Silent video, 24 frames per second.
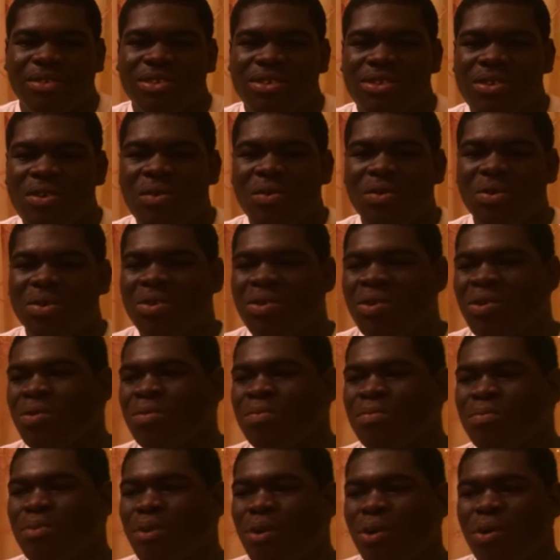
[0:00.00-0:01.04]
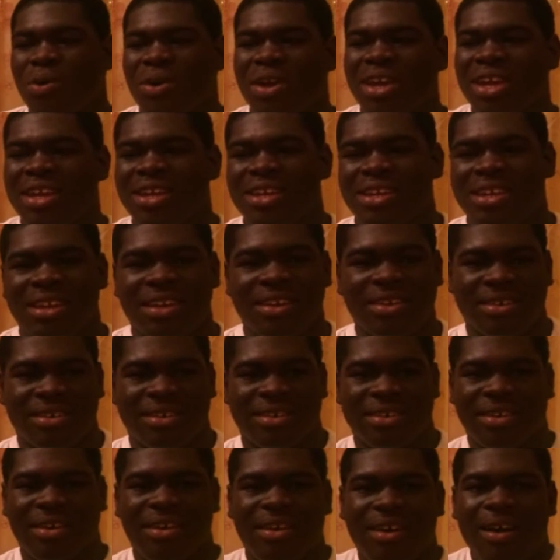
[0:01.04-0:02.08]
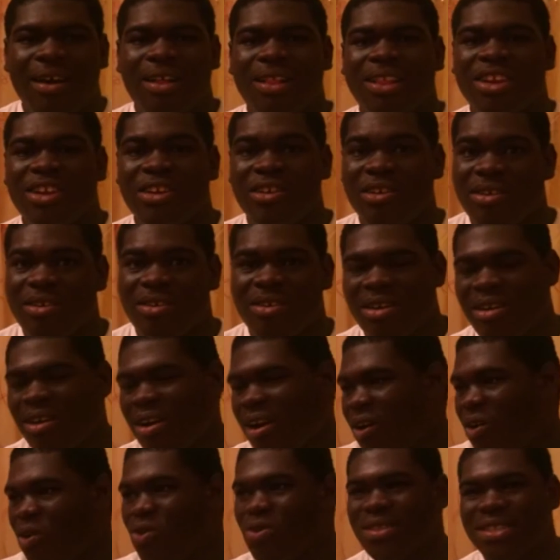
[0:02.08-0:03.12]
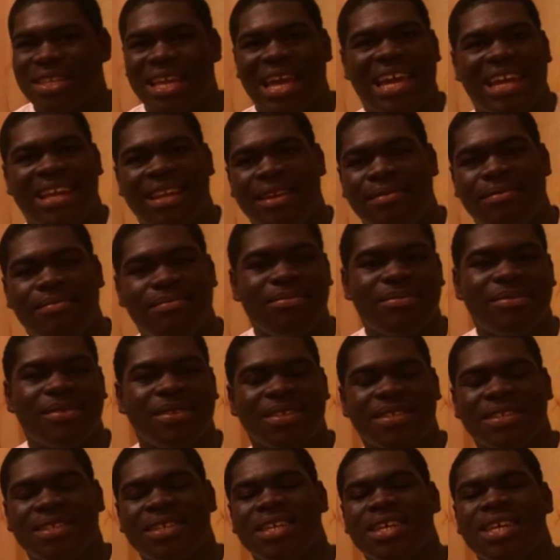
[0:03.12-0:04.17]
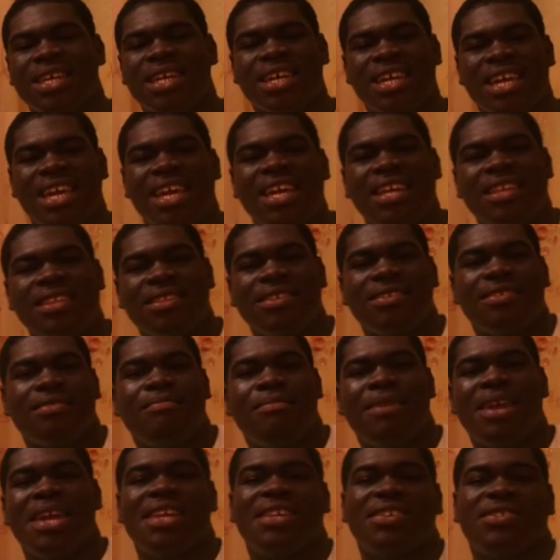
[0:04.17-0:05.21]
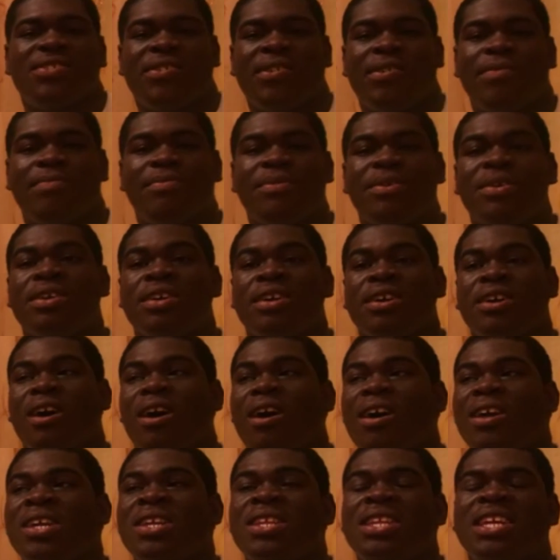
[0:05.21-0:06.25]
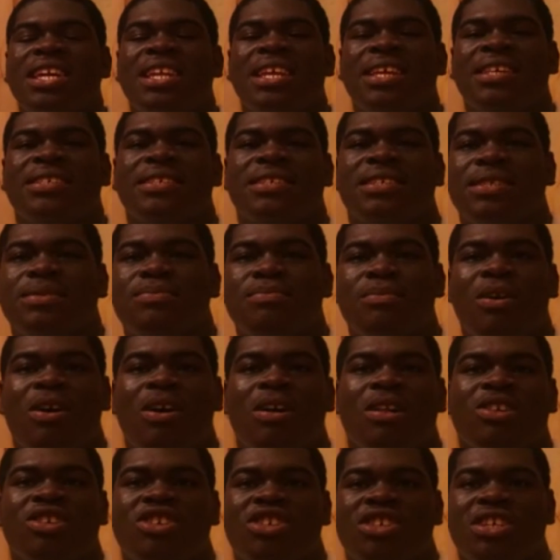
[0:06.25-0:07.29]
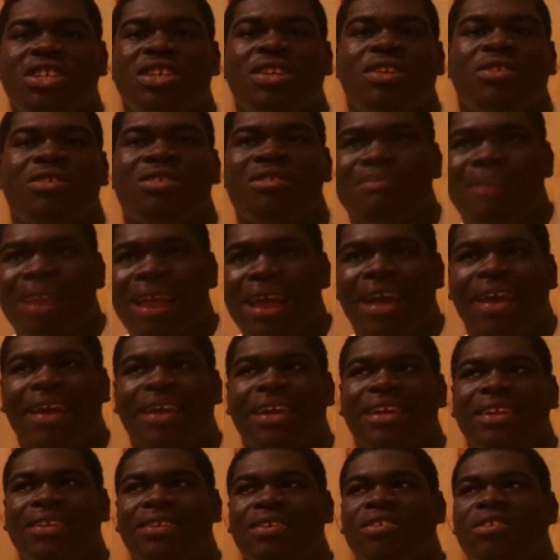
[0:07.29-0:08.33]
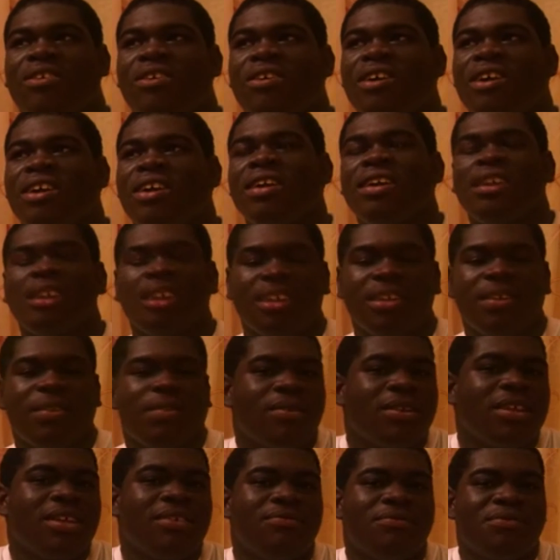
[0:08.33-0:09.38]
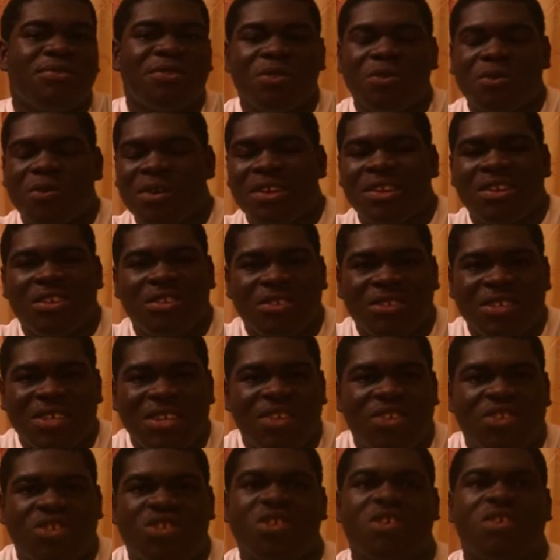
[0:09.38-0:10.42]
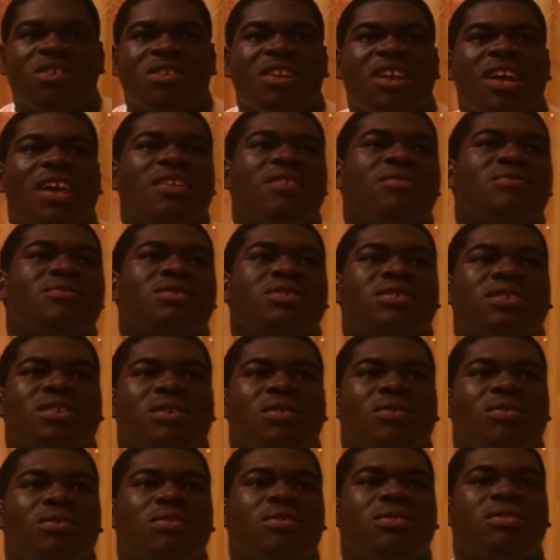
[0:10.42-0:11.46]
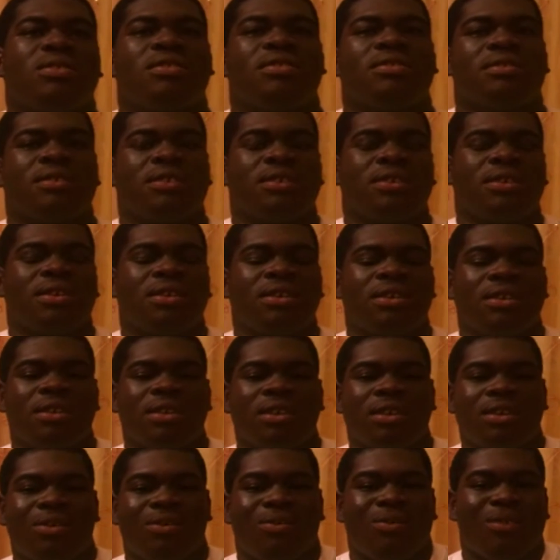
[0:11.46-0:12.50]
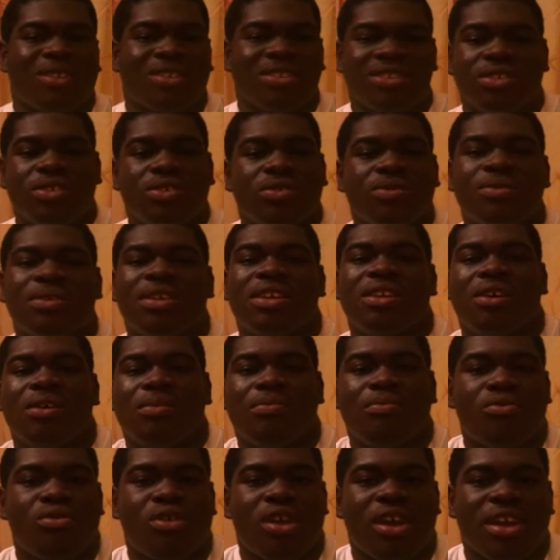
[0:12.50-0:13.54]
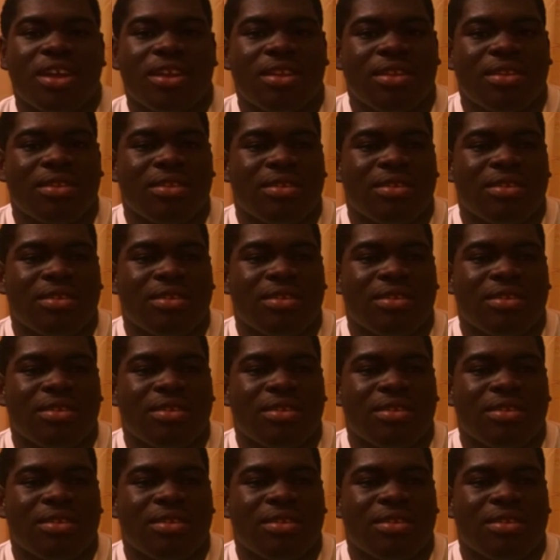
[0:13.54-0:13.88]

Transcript: Don't go poking all your house items into the bass drum. All you need is a small sheet or blanket, or you could even throw in a t-shirt and it will sound good once you tune it up right.